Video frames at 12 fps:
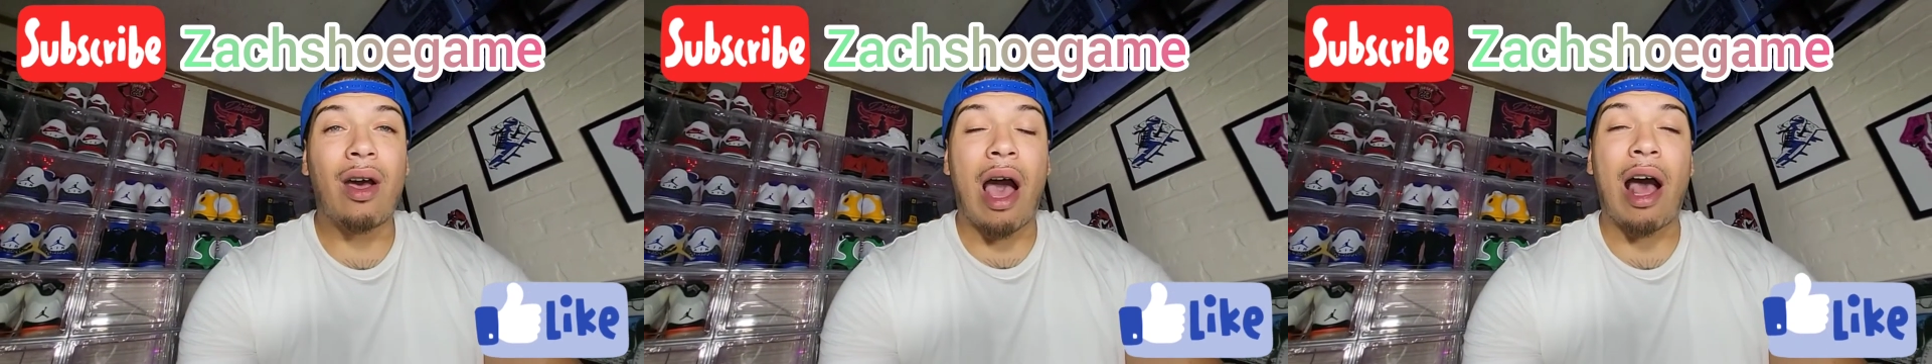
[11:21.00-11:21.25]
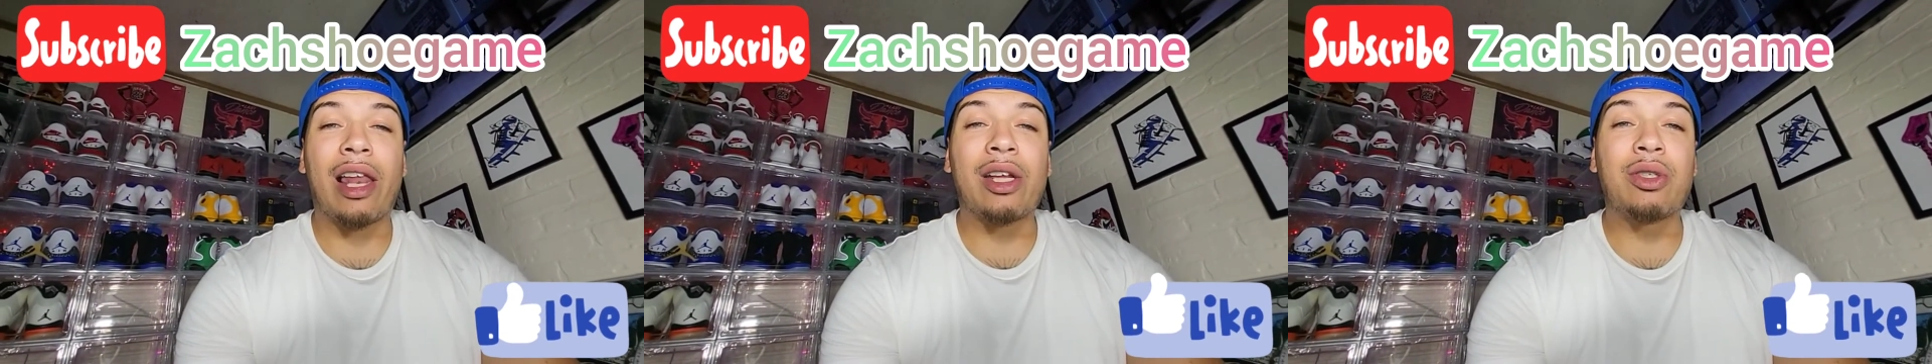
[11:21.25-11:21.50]

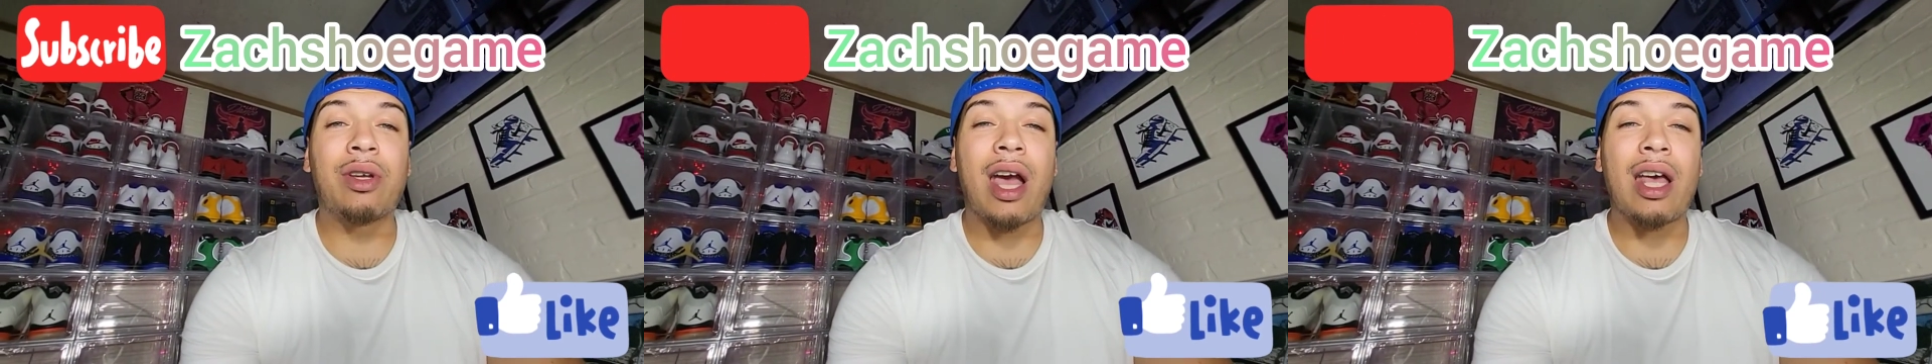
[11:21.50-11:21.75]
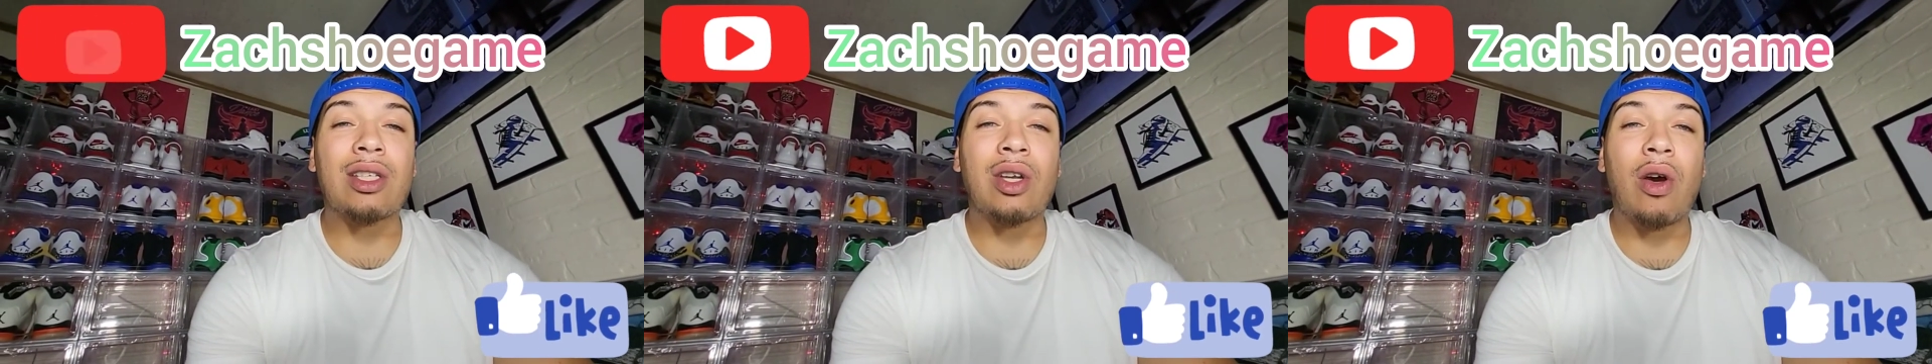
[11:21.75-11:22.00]
I'll let you
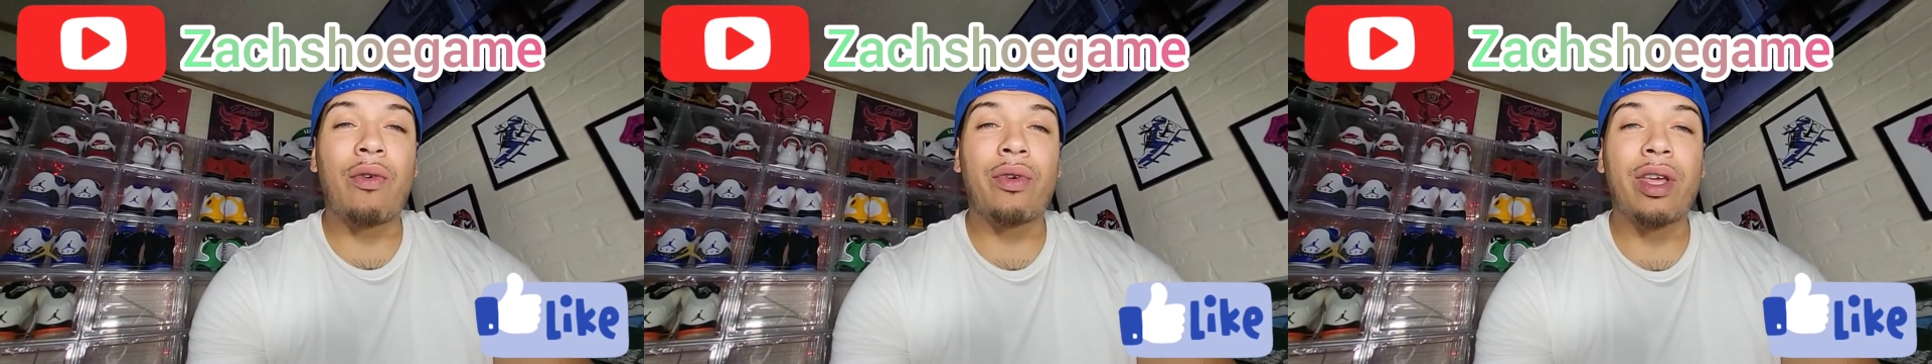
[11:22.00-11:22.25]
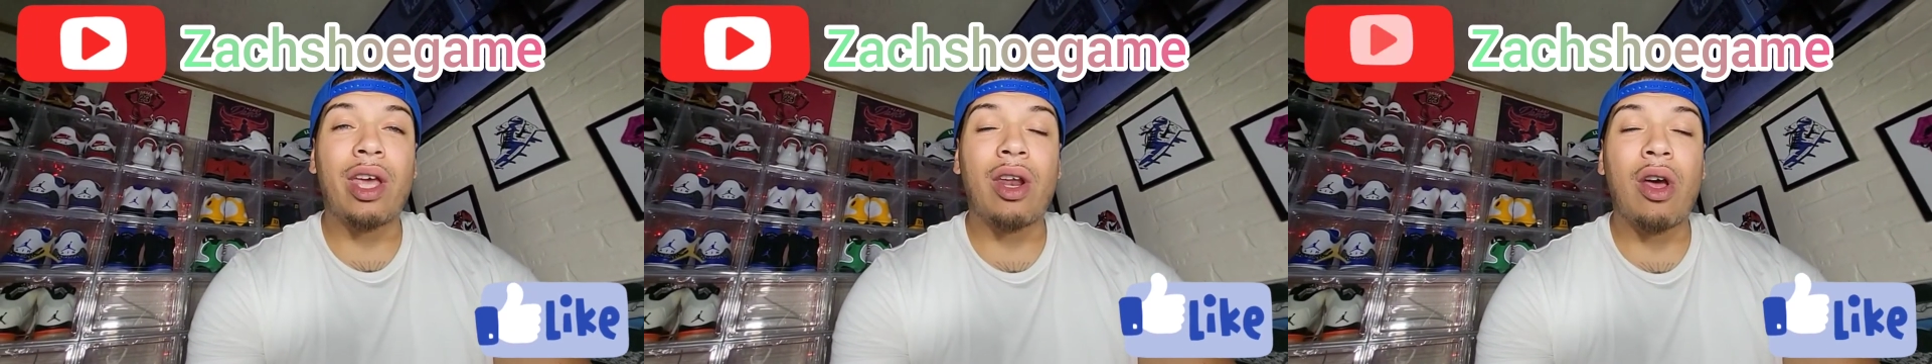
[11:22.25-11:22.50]
guys know if we
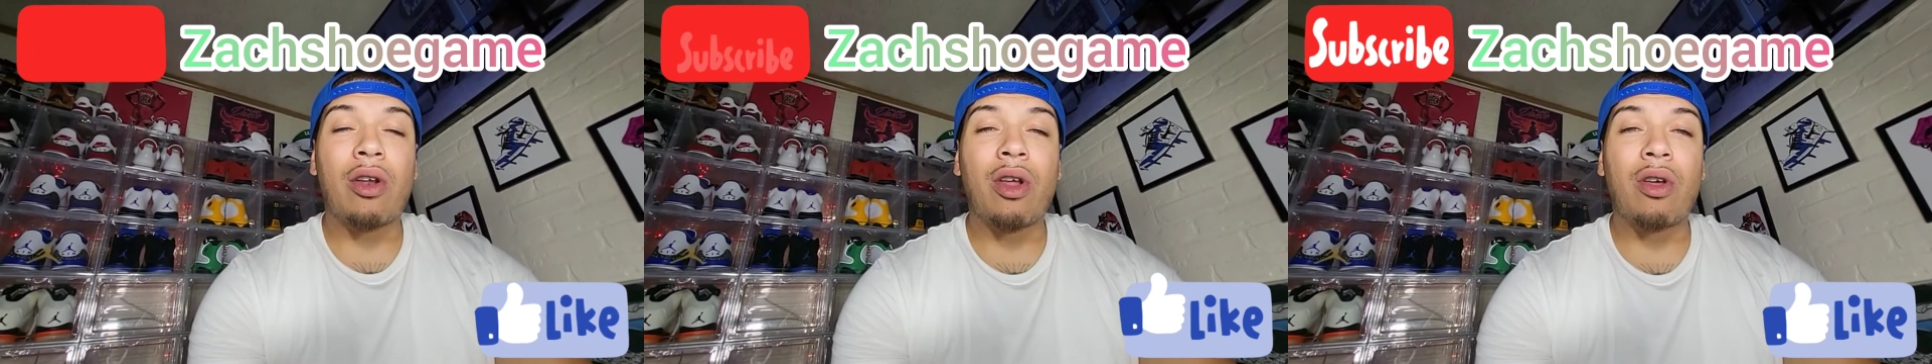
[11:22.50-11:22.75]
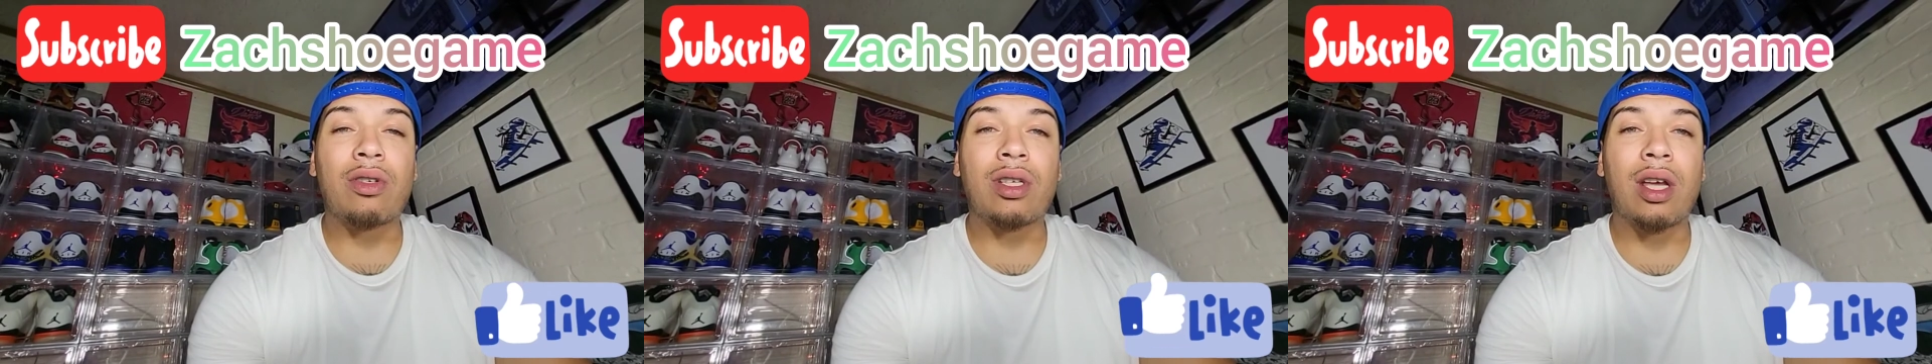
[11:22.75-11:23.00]
hit on
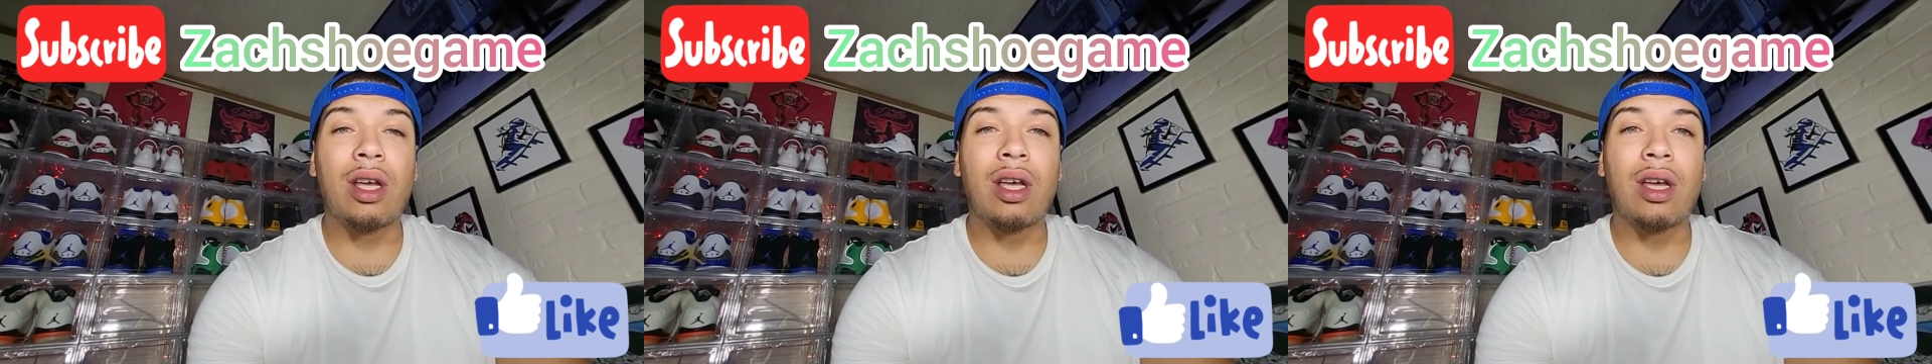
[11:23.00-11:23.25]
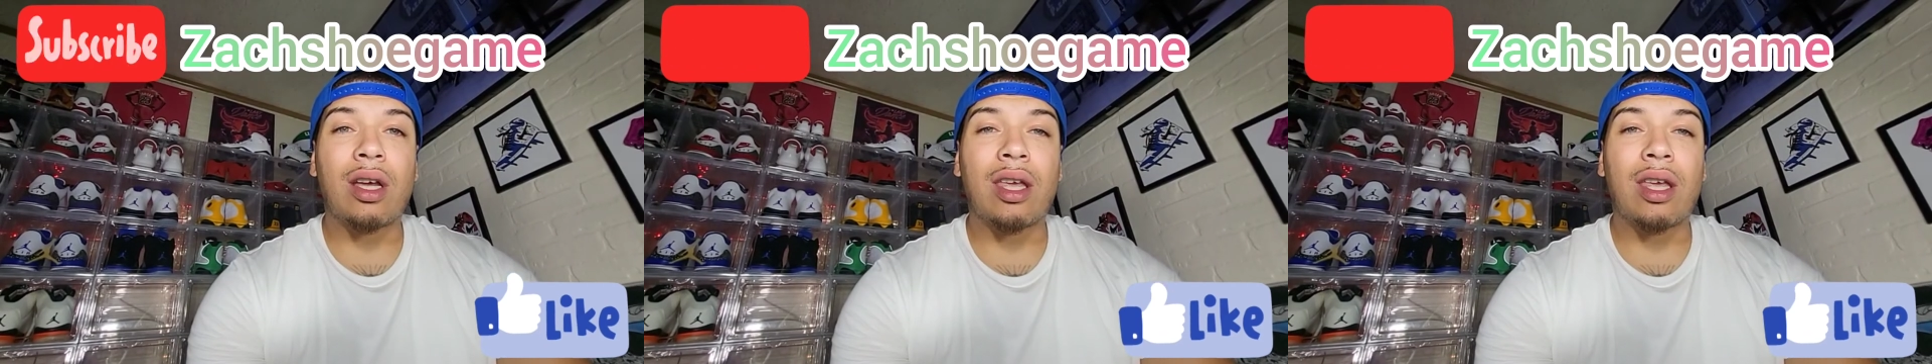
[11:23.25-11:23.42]
those uh,